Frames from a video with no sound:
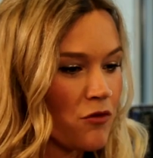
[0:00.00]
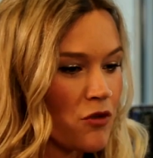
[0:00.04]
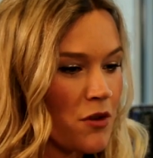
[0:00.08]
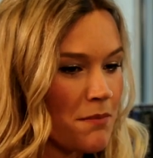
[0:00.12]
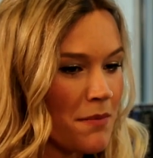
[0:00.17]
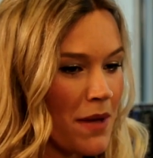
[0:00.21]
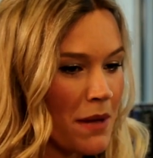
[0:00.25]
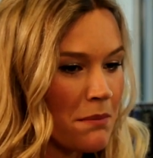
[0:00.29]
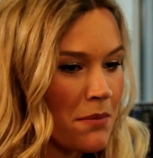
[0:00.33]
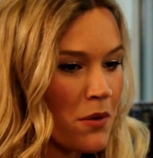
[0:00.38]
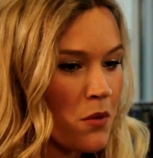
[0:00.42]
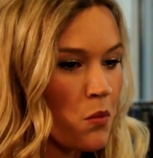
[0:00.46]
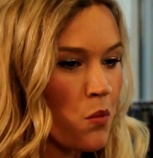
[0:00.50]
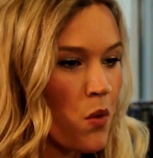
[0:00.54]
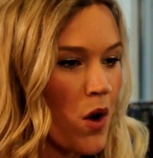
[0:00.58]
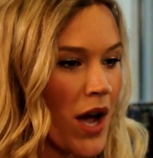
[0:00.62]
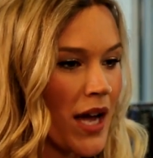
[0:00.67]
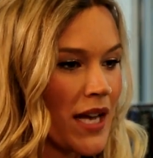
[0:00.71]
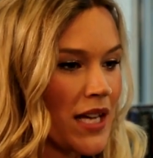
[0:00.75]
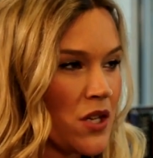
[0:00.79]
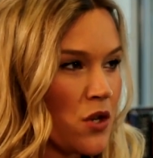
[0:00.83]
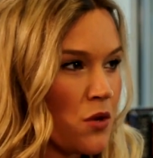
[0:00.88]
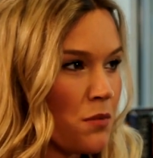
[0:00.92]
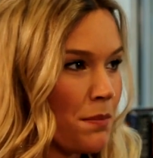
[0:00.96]
Remember
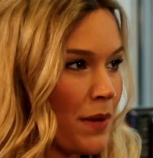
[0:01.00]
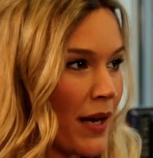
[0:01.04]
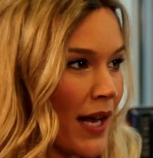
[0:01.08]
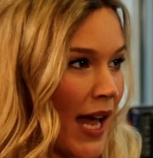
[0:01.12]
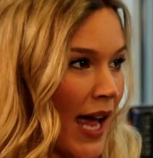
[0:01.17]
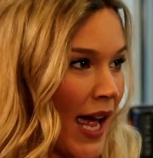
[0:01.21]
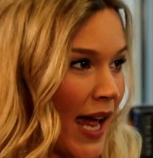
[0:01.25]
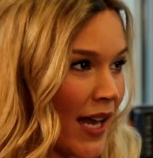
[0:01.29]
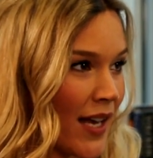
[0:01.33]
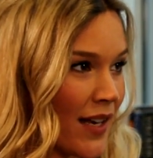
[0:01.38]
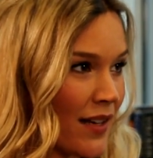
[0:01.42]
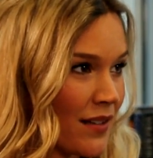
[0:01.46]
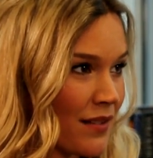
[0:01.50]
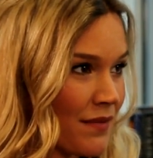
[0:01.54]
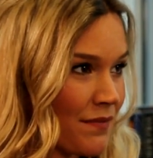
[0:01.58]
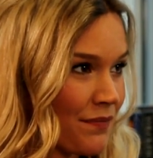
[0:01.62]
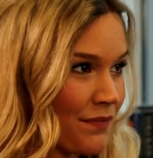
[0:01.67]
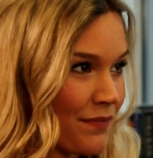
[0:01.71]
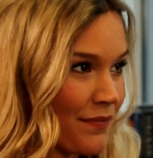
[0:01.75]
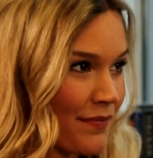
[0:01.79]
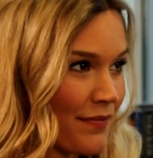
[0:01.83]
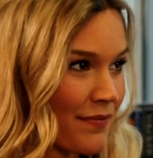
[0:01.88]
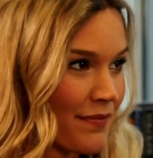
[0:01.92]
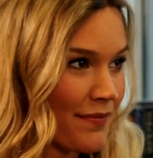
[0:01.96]
why you began.
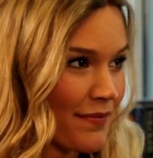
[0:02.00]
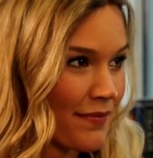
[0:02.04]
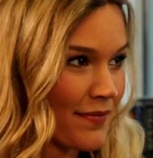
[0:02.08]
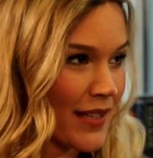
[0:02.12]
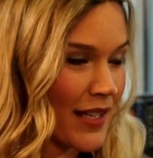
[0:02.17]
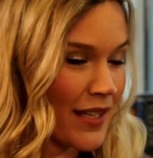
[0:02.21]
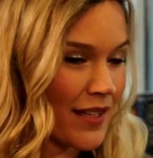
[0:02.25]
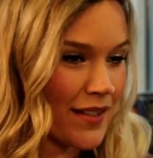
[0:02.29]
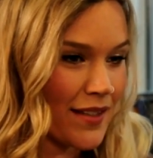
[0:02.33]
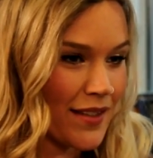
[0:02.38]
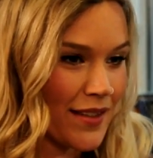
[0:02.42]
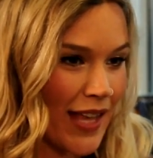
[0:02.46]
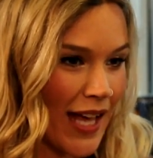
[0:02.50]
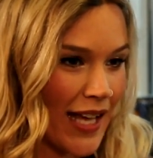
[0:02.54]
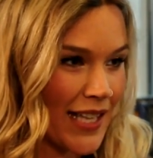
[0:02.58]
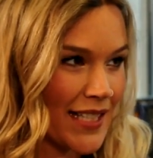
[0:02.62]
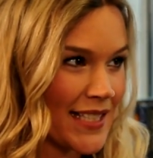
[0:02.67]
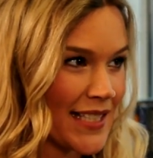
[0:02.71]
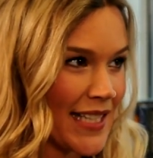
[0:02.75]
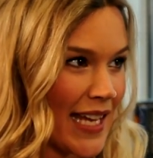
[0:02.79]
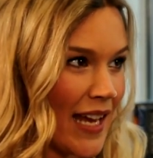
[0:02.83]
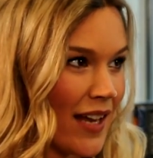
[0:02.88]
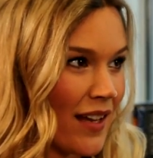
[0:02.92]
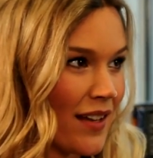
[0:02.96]

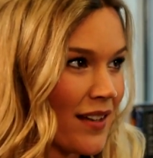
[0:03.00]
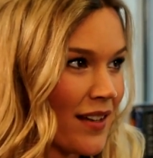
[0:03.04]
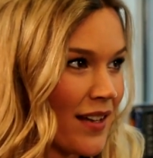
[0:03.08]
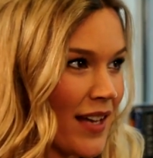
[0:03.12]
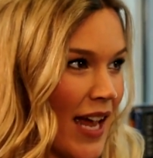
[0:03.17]
That's it.